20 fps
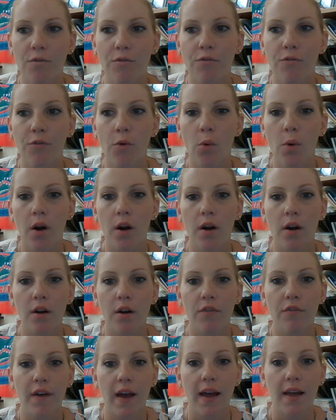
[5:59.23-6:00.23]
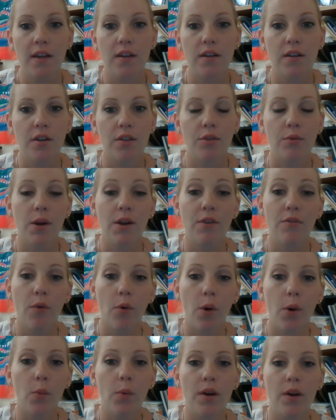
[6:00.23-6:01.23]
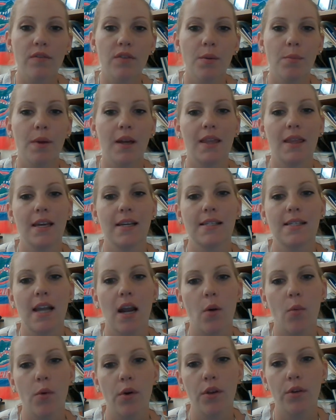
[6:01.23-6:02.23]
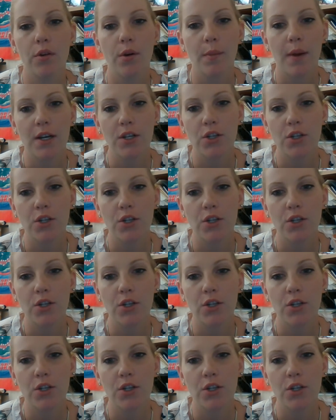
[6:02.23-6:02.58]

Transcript: For Vet 3-4, one of the big things that I want you to make